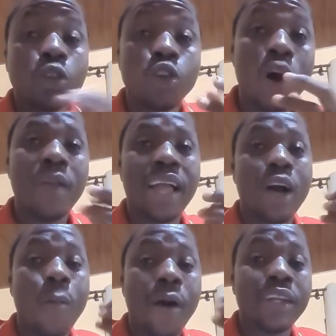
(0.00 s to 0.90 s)
drum,
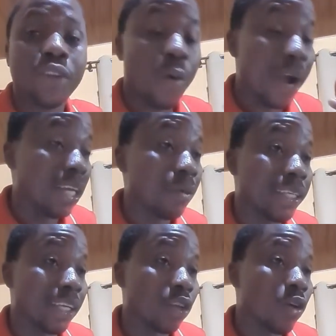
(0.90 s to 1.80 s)
Yangupoa, the track wedding
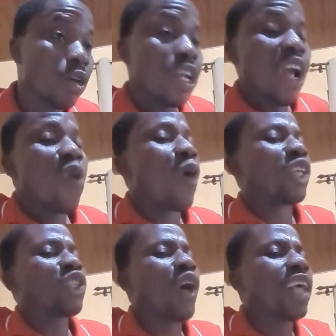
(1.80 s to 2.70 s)
riches, no.
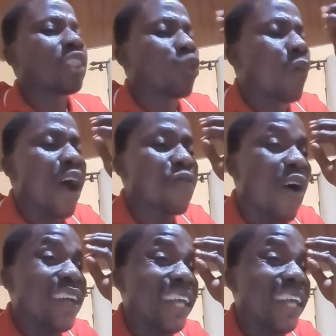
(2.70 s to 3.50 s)
Was so super 4